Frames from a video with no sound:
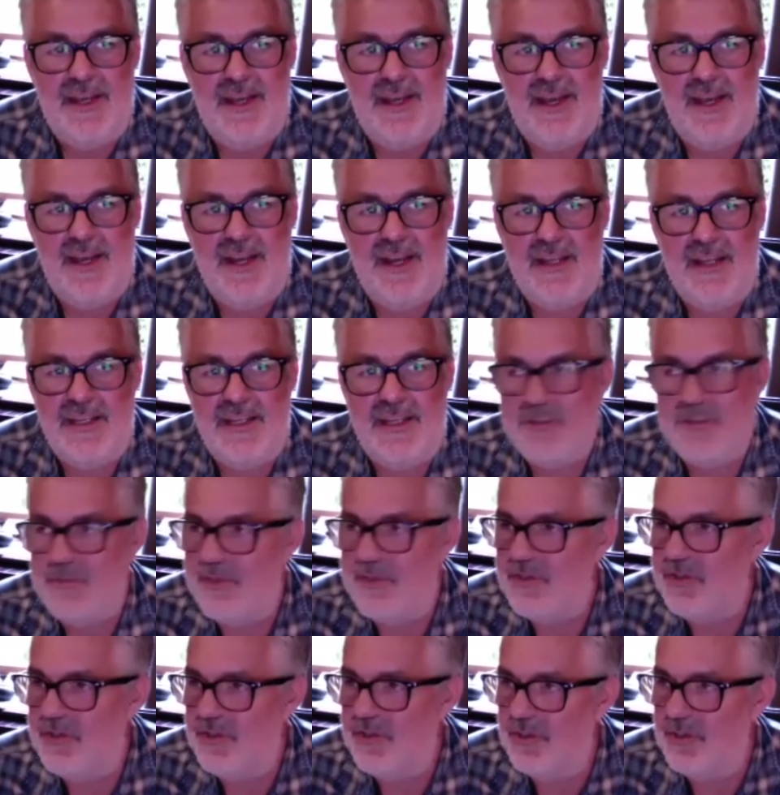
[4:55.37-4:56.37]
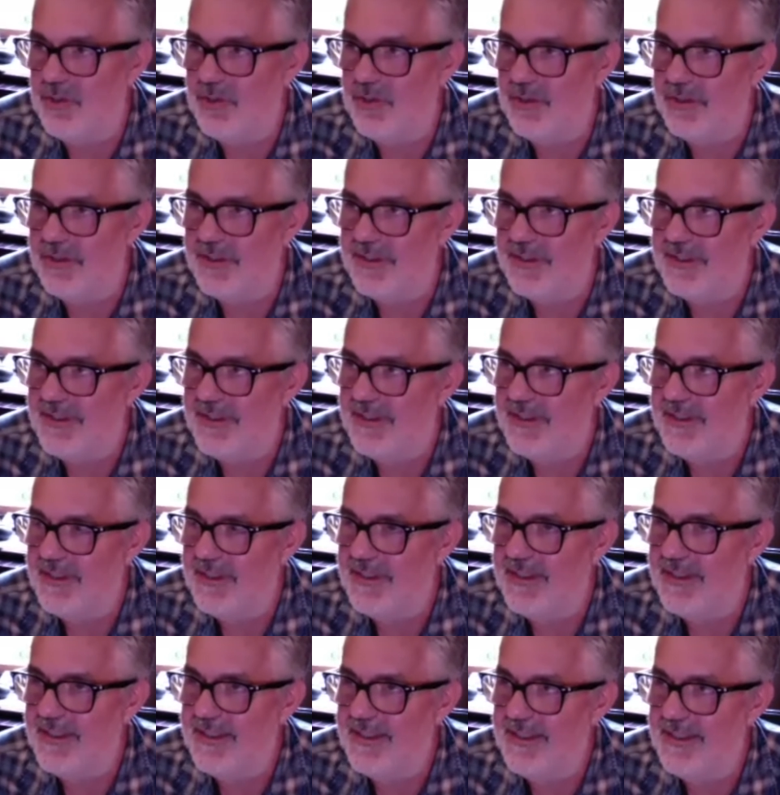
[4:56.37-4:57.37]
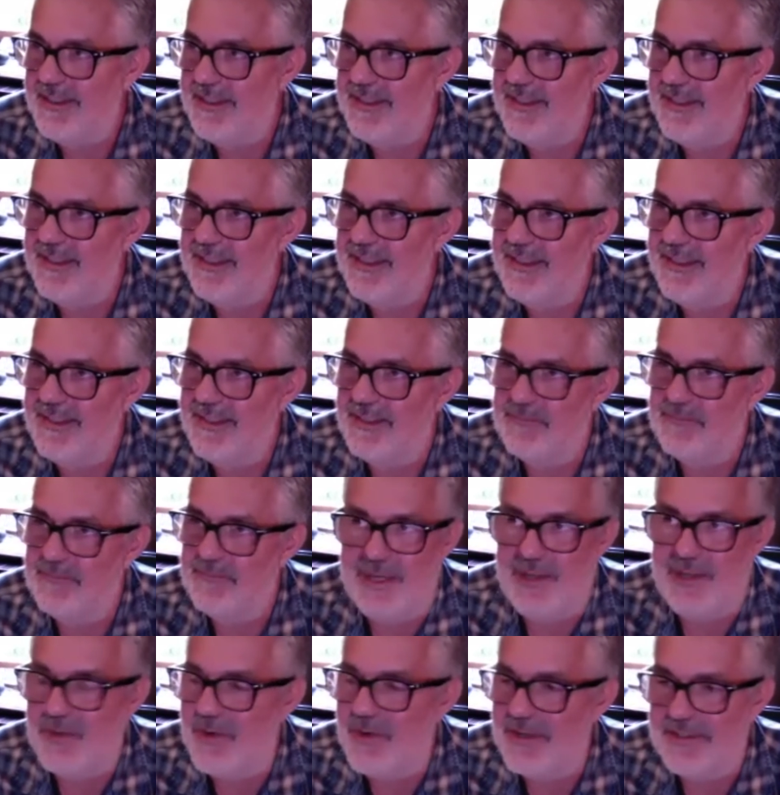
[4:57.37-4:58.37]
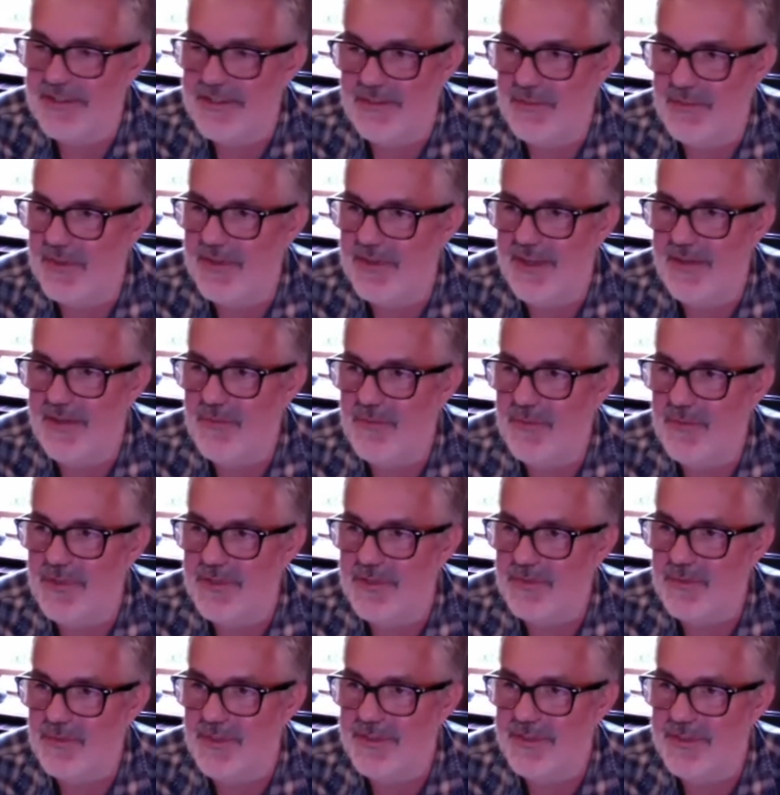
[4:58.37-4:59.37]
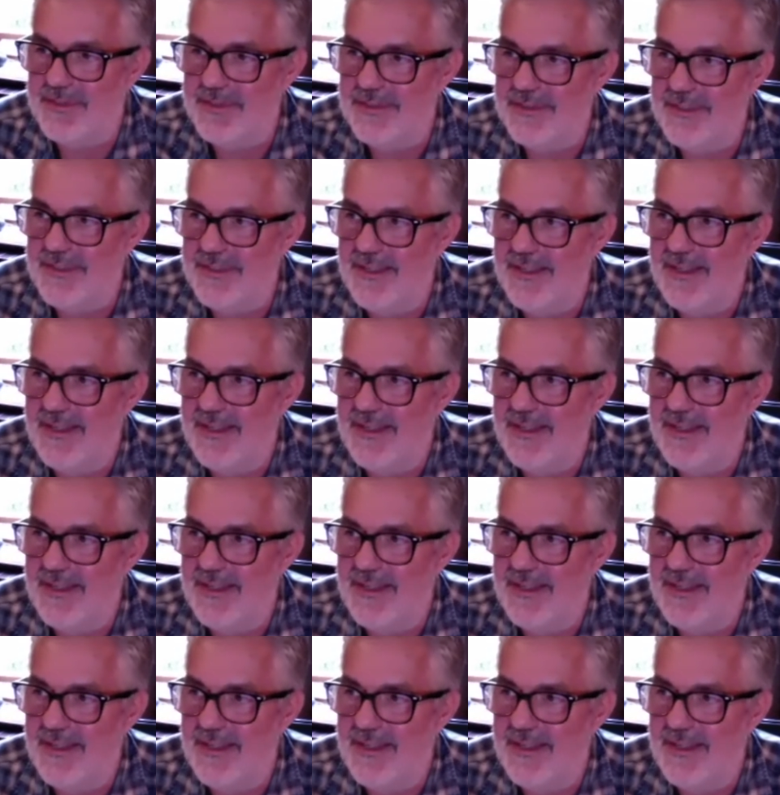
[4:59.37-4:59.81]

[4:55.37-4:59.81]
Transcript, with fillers: And I guess with Sean, the big question with him was, was